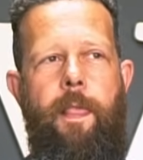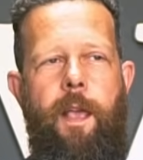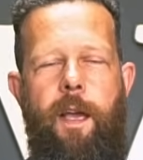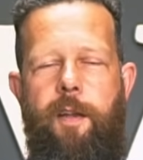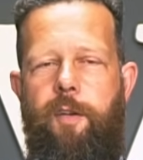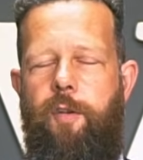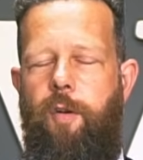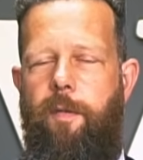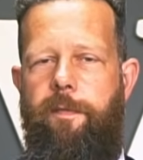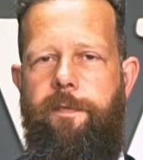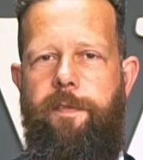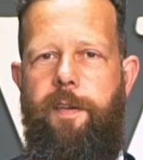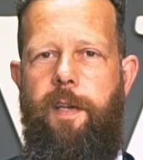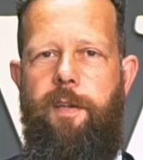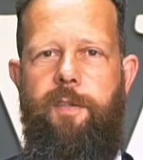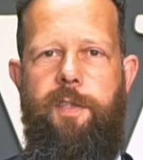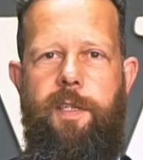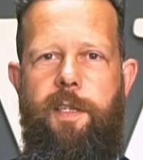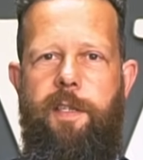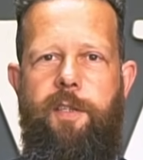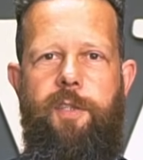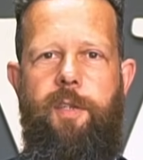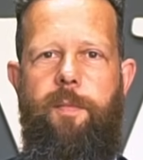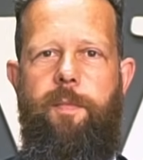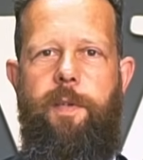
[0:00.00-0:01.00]
And
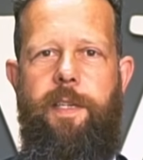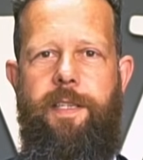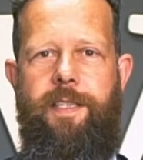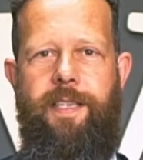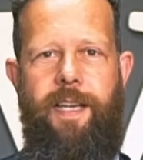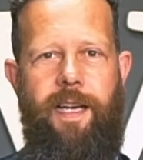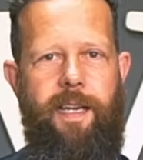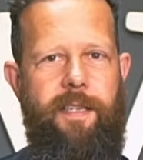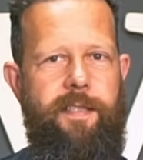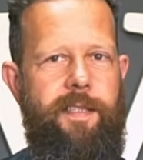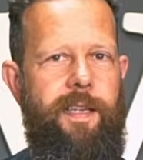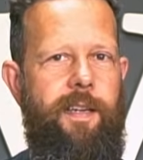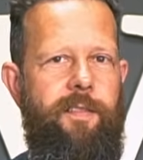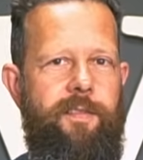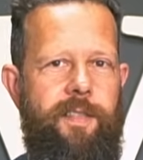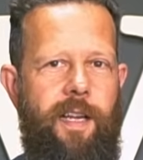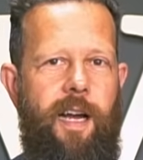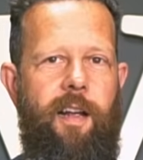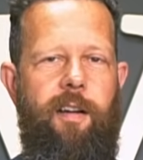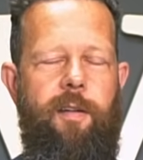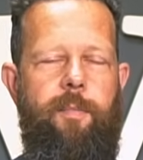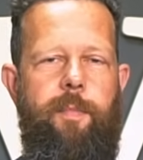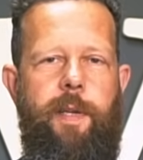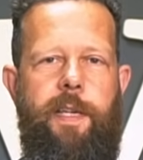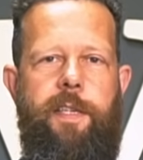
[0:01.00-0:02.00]
confusingly, some guitar sounds
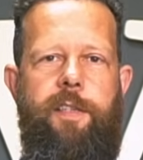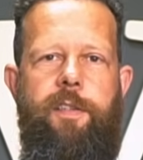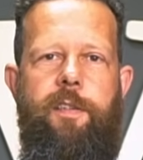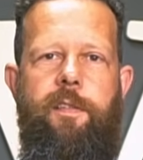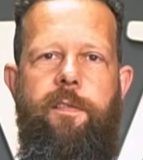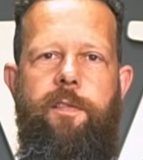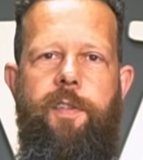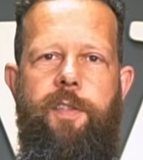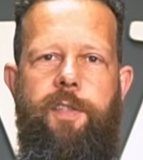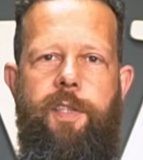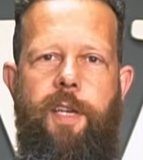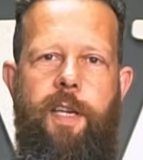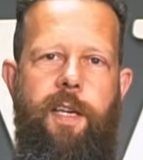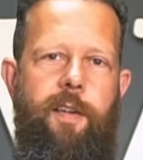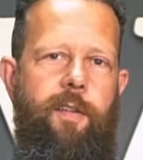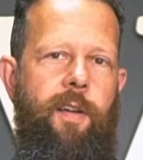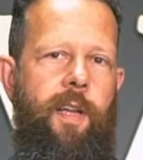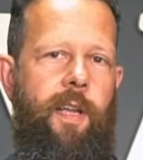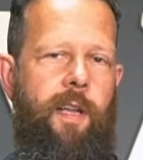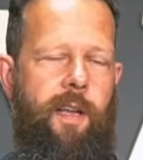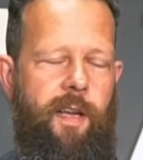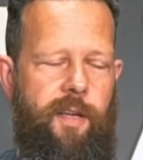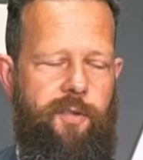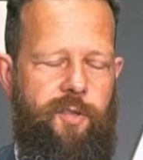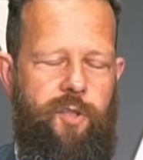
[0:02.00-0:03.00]
are a mixture of the two,
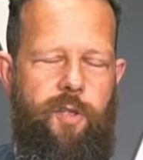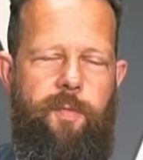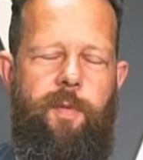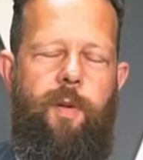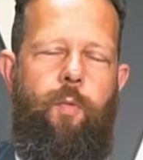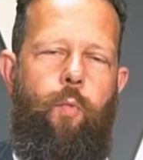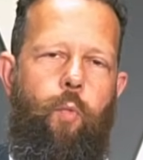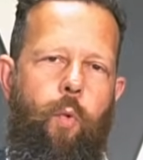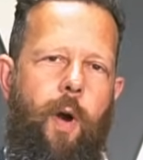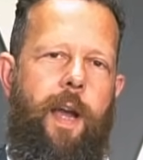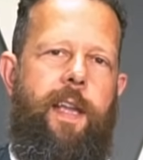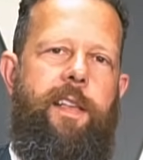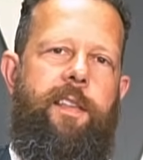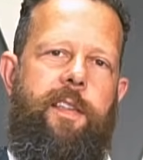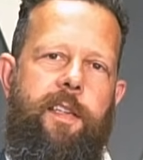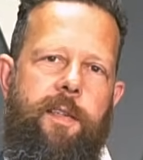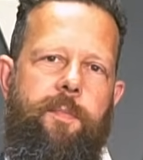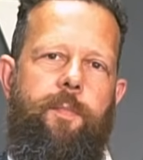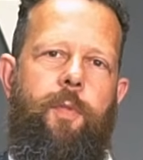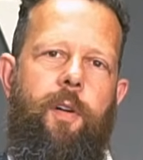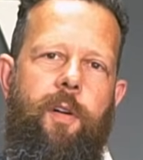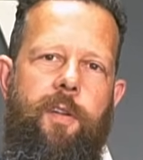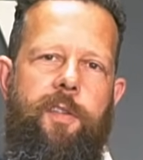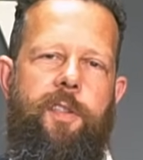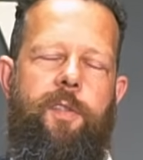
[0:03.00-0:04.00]
and some are
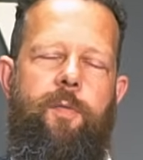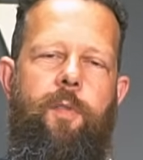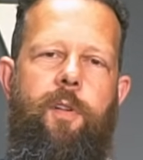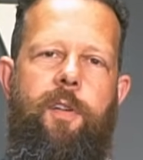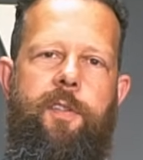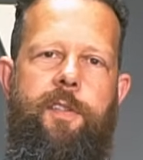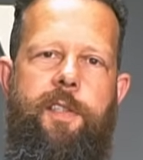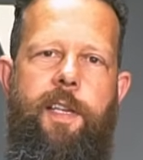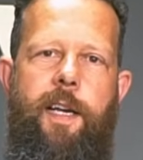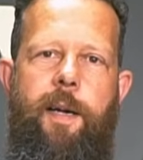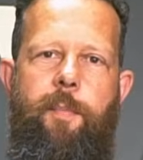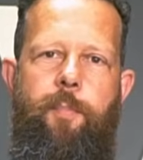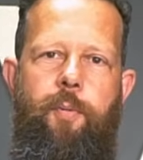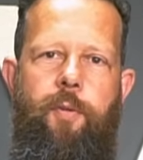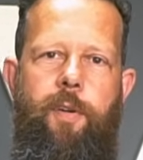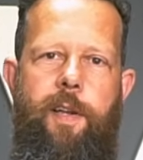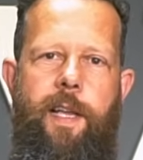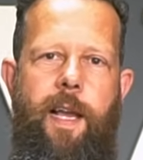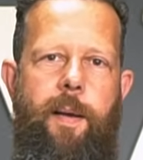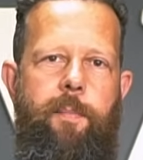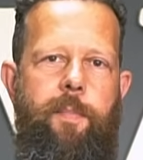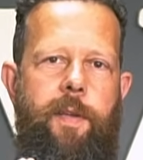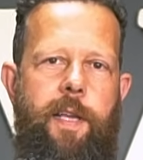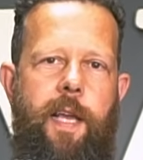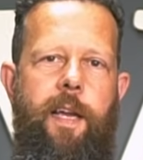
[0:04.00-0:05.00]
weighted more towards that
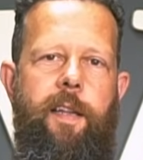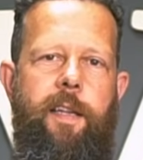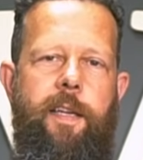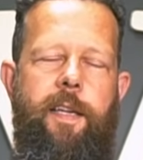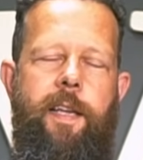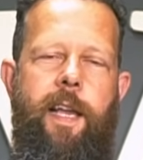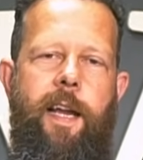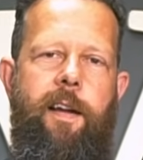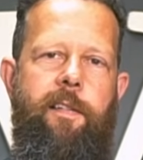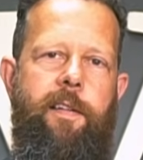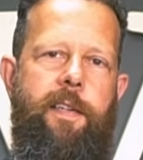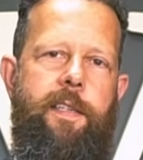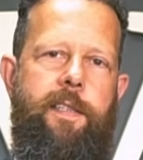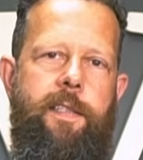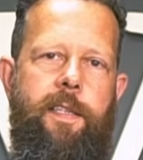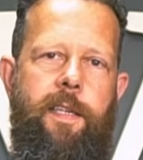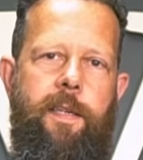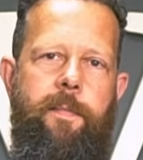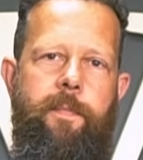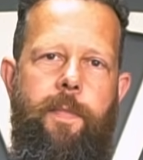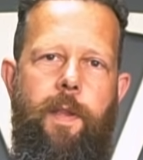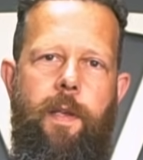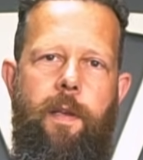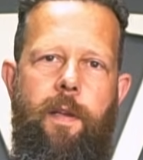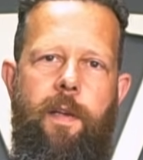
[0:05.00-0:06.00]
preamp kind of
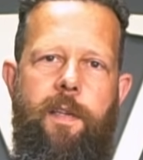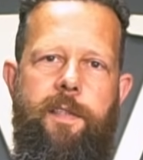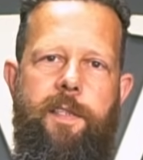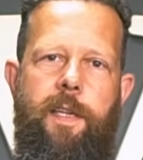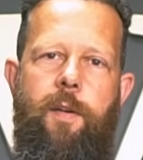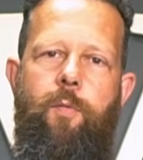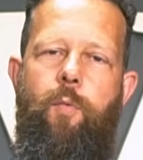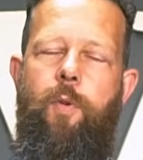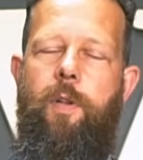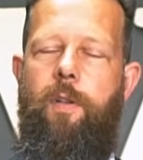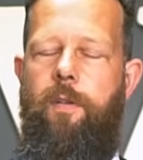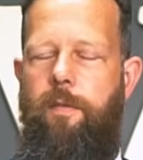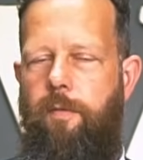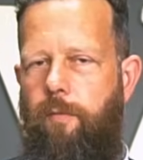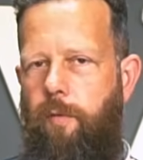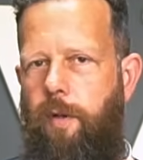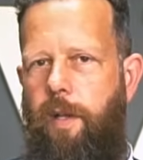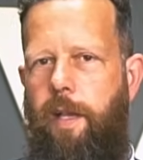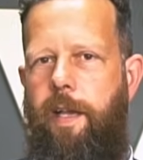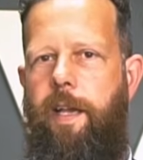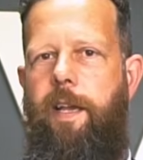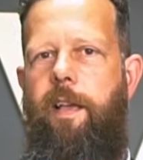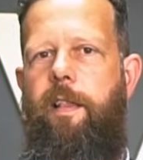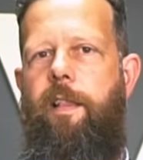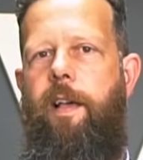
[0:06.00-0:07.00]
character. So
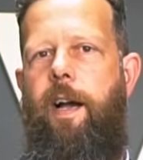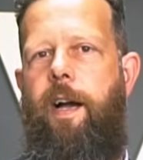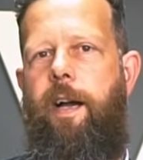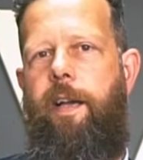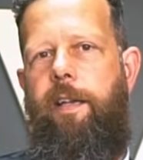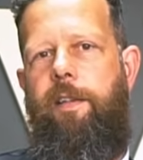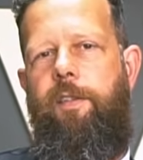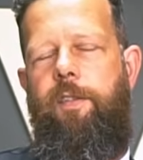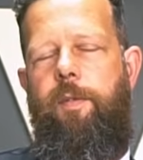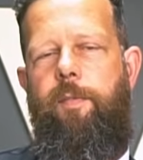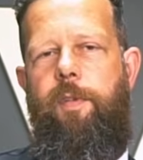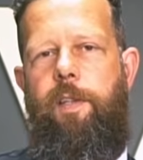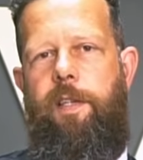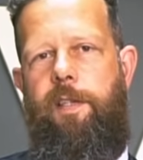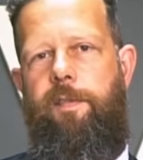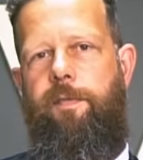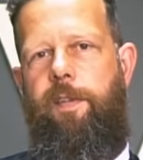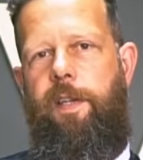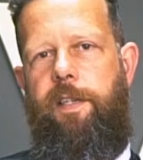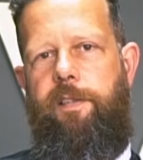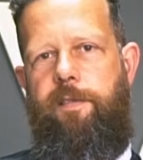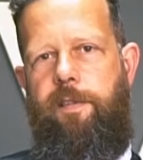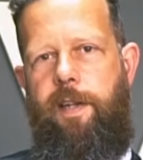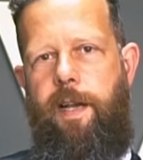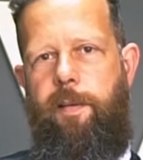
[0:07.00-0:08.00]
we'll hear that in some of these
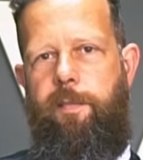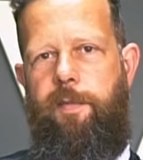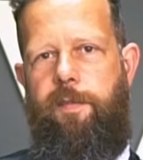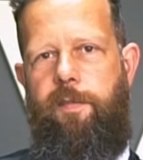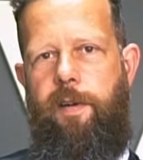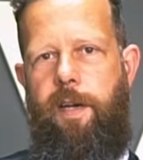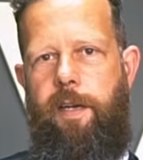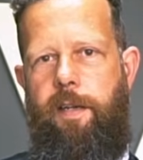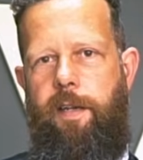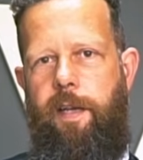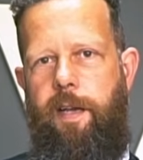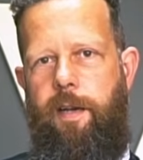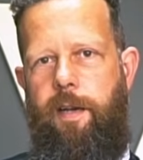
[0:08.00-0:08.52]
Victory amps right